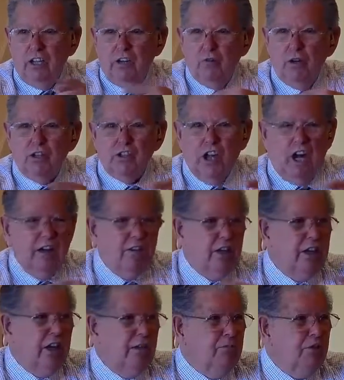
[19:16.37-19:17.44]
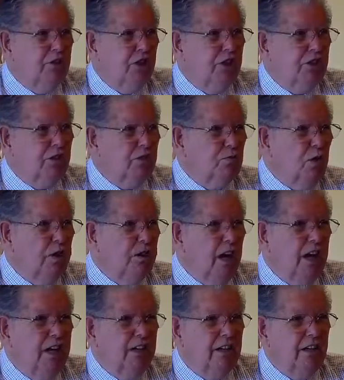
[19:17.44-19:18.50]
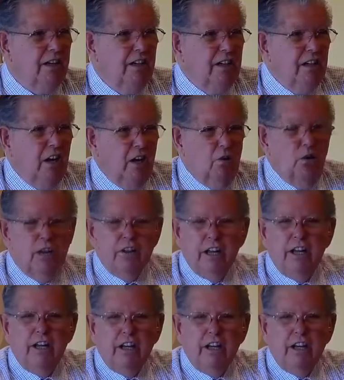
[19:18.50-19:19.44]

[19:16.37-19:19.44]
rich guy that came to Jesus one night and or one day,